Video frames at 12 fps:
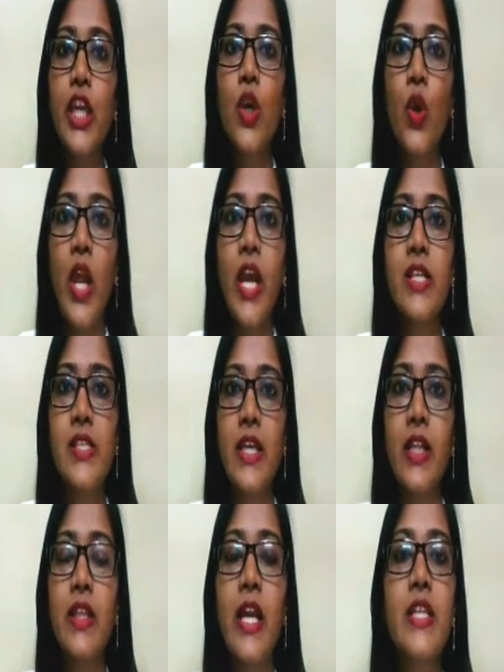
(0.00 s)
coli
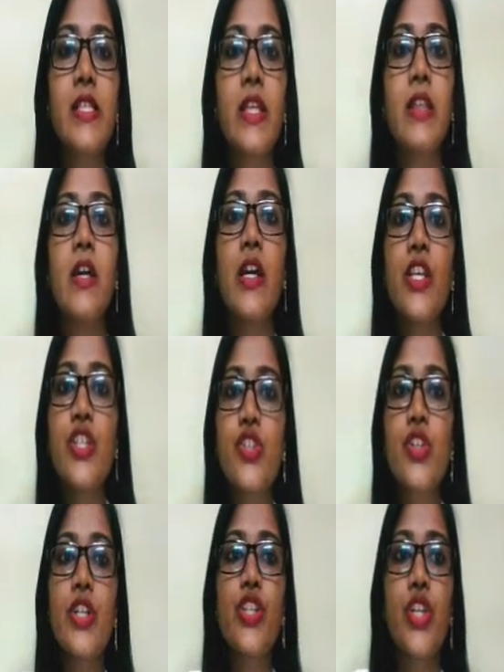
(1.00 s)
cell, that is in the
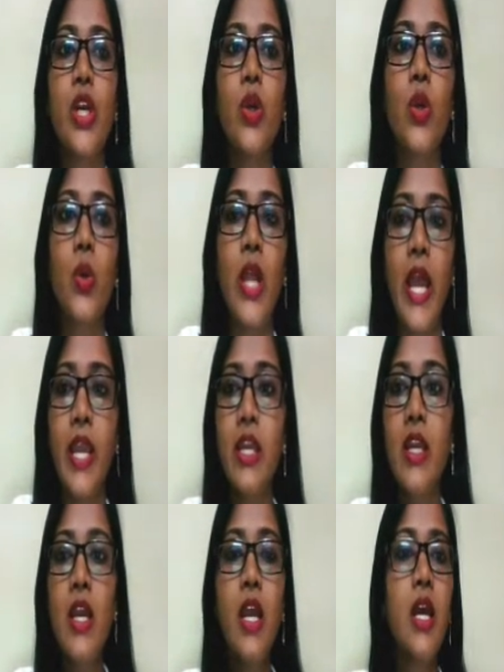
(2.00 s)
Escherichia coli,
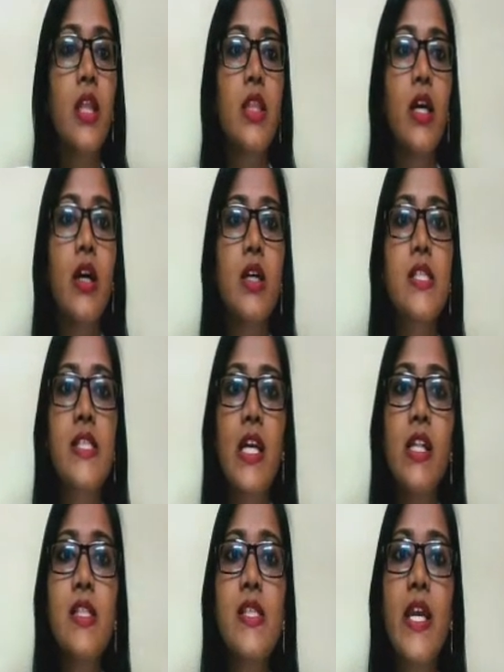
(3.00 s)
the
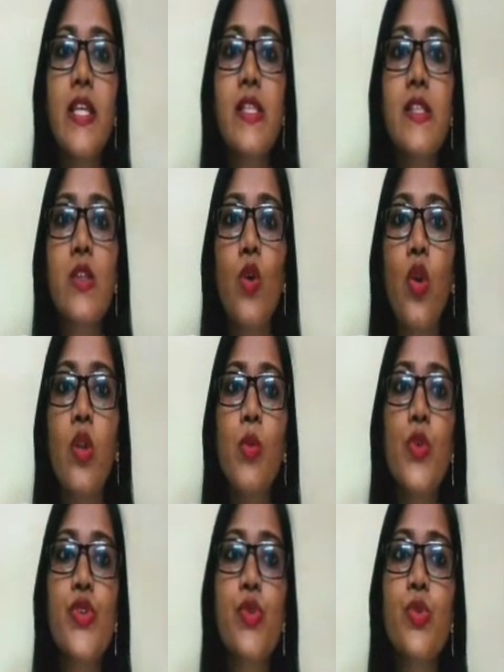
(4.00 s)
cell size is
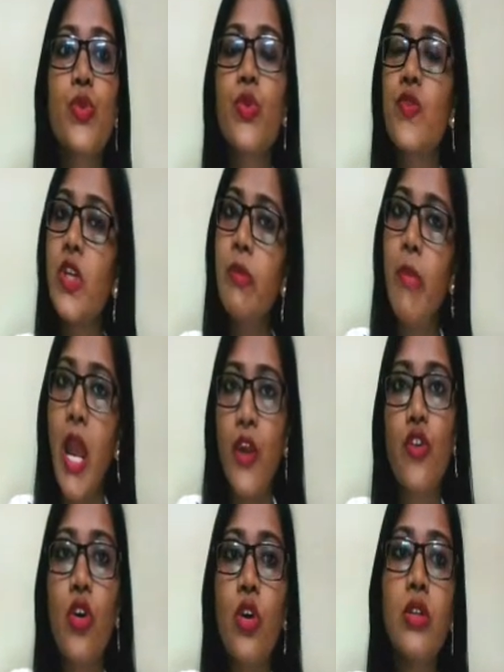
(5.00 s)
almost 2 to 3
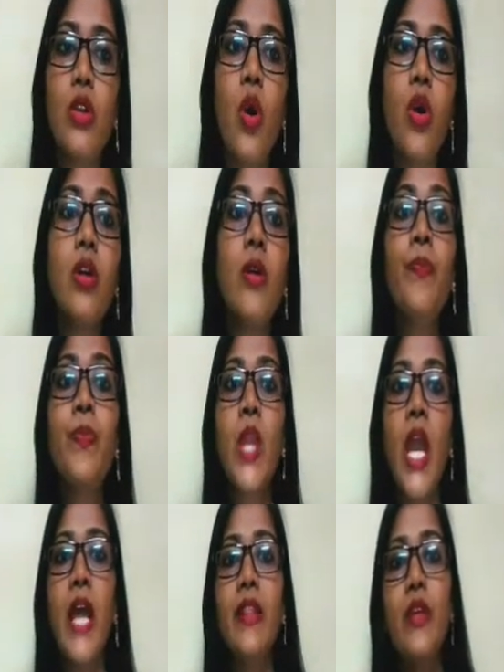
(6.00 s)
micron long,
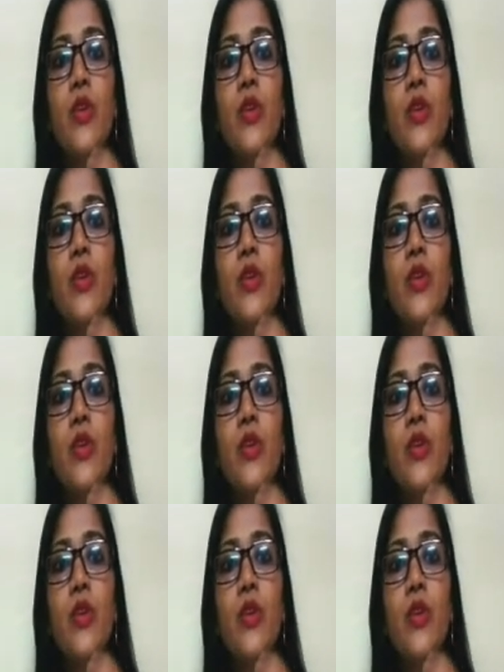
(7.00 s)
and they